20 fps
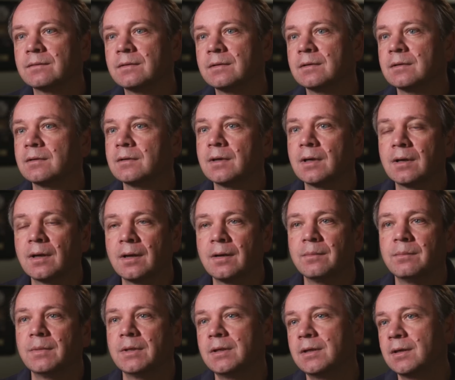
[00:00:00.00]
out there,
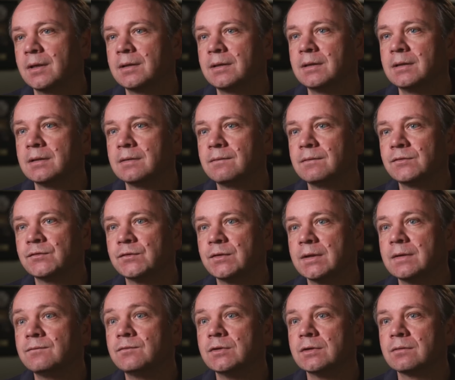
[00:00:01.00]
how many ideas
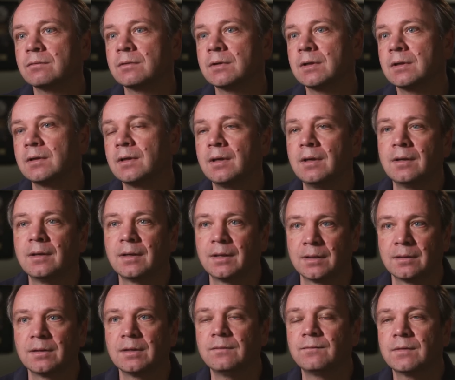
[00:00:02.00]
they've generated,
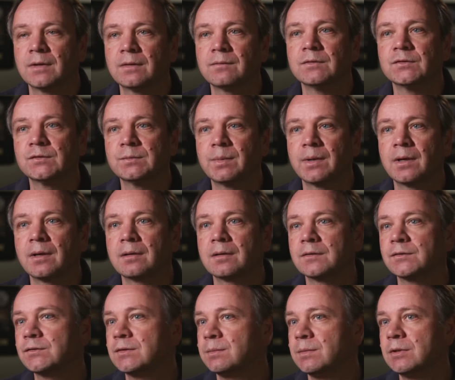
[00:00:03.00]
how they've kind of inspired
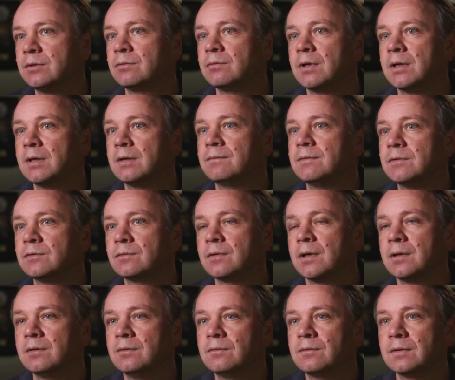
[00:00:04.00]
us to be creative and
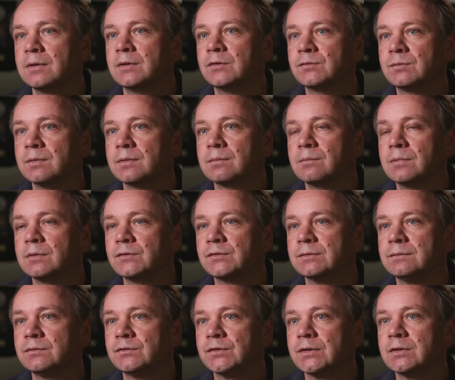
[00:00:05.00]
try new things with, with
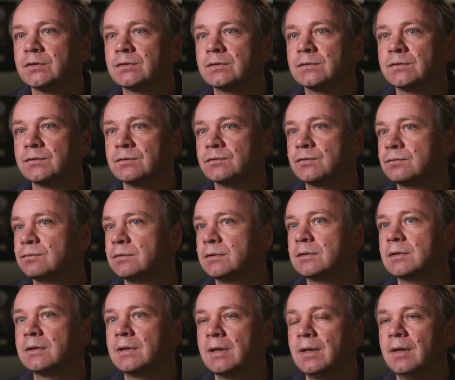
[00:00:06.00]
civilization. So it's
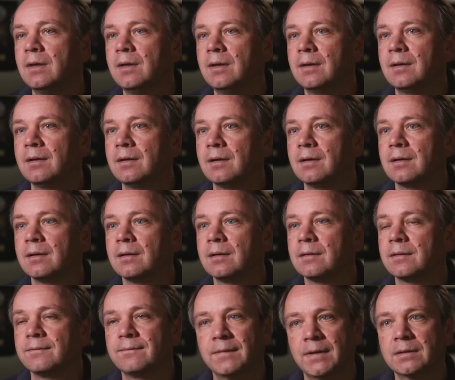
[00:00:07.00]
really
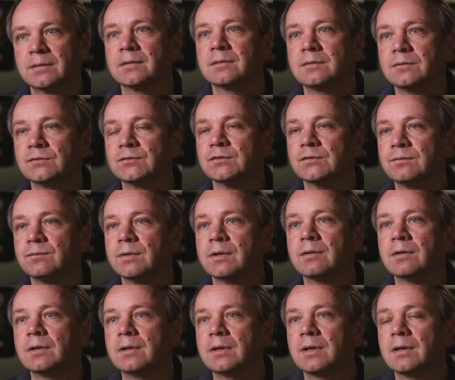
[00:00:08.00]
uh, the fact that there's this
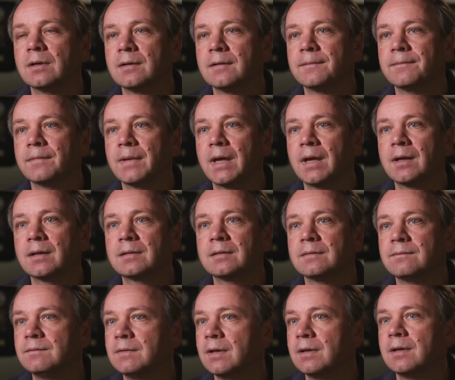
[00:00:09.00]
very um,
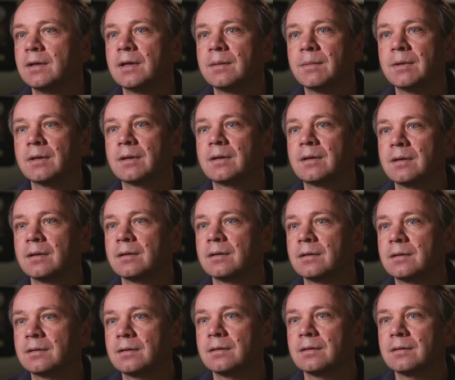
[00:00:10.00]
active, dynamic, uh,
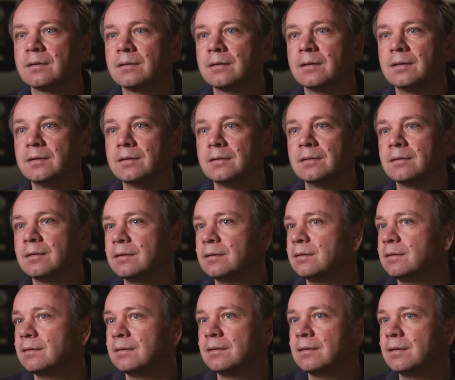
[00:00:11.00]
uh, and,
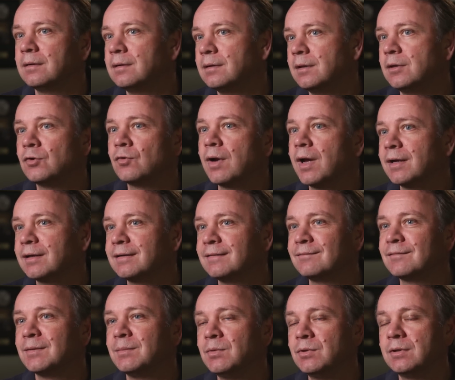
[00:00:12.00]
and, and
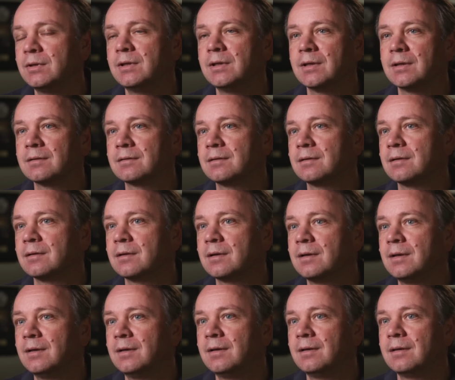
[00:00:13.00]
interactive community out
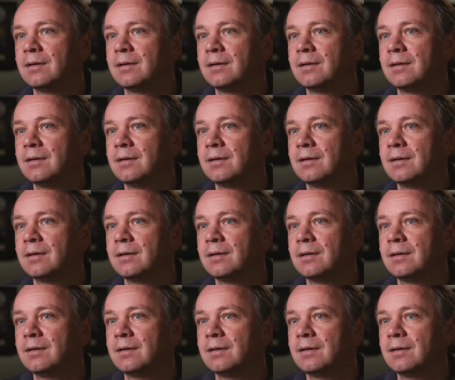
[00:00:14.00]
there